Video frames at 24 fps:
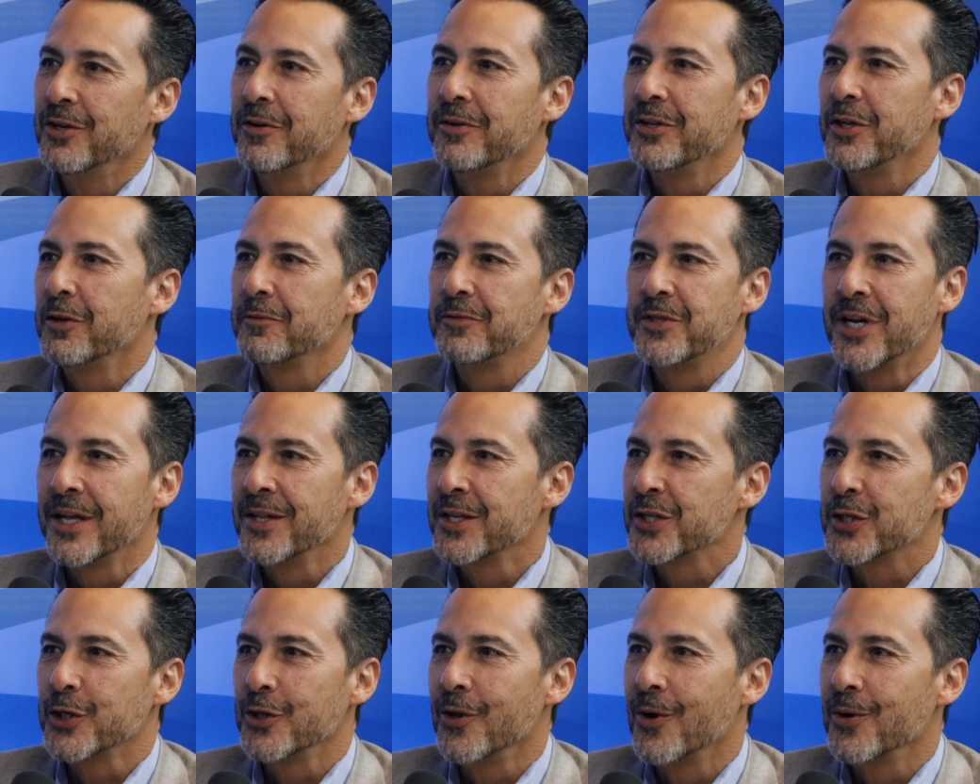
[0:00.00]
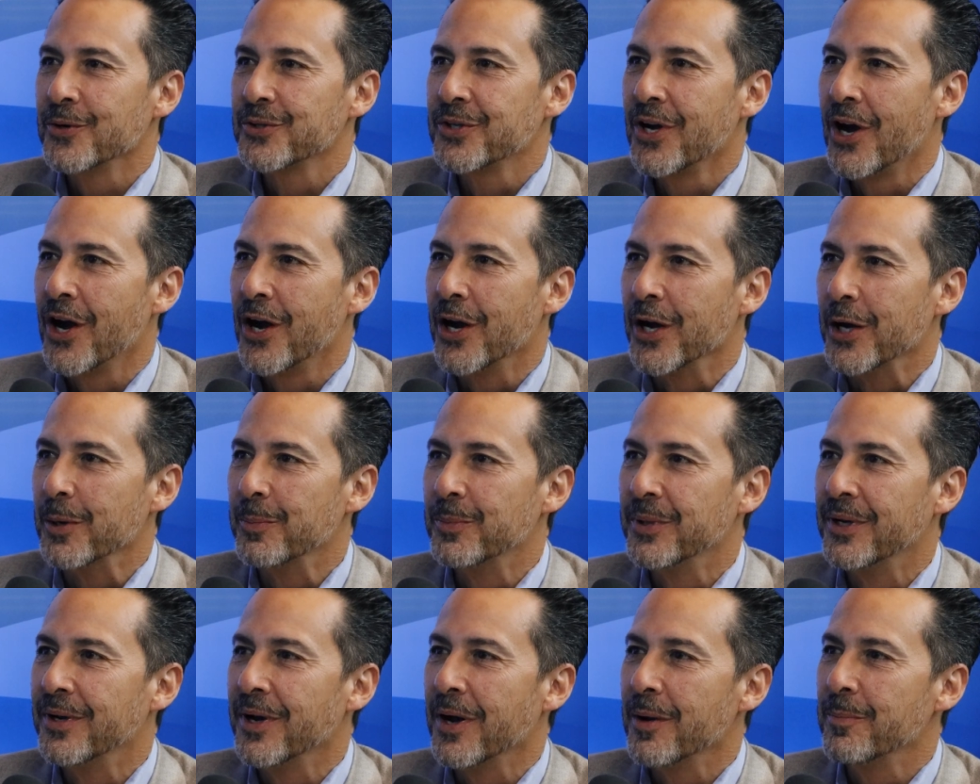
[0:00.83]
You've done this a long
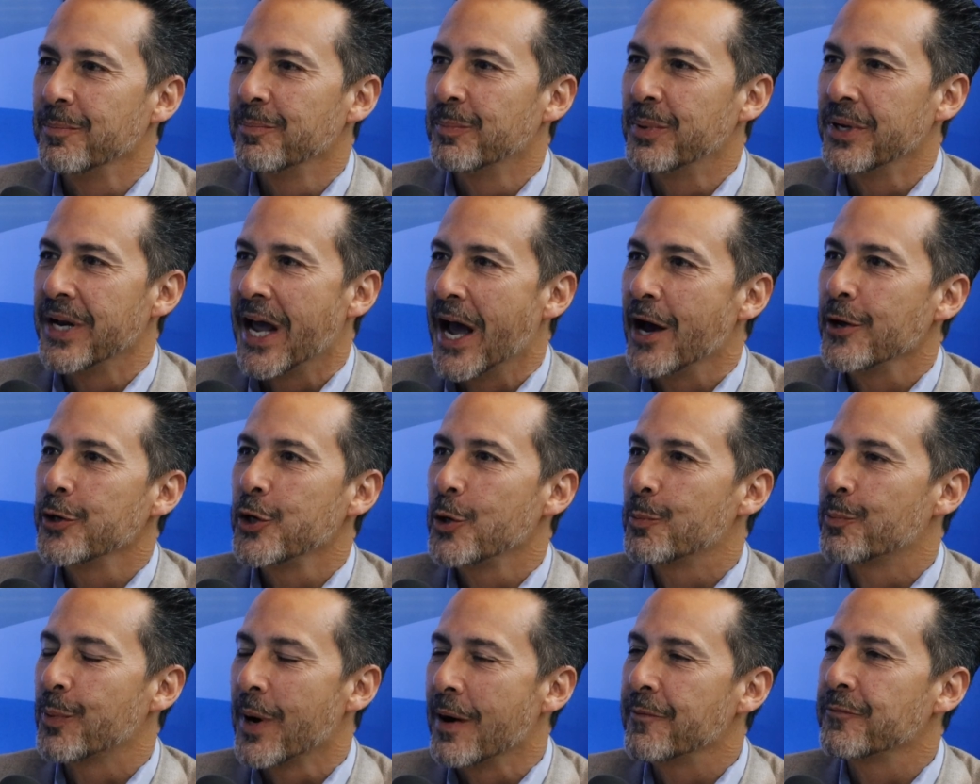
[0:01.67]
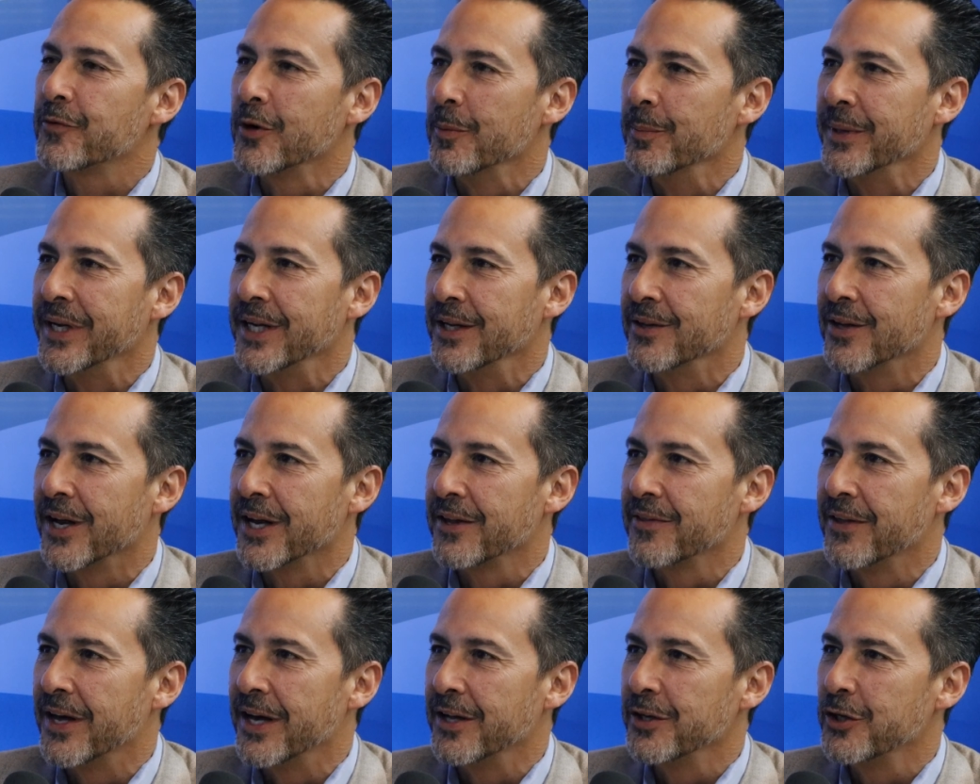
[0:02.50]
time, but how do you prep for a meeting
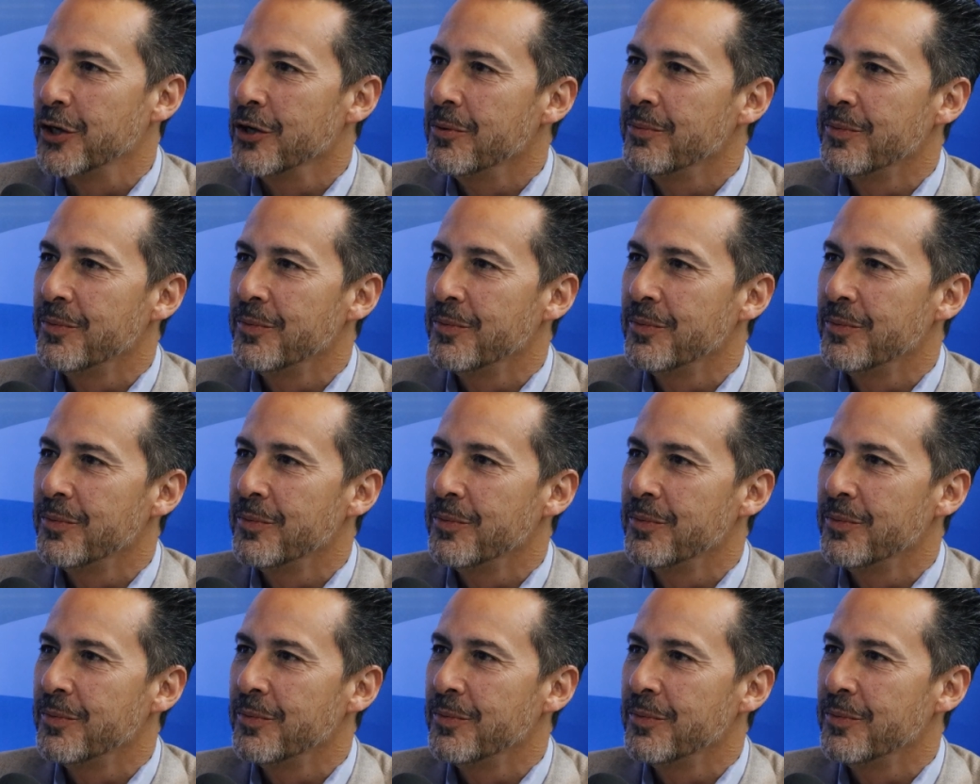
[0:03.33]
like that?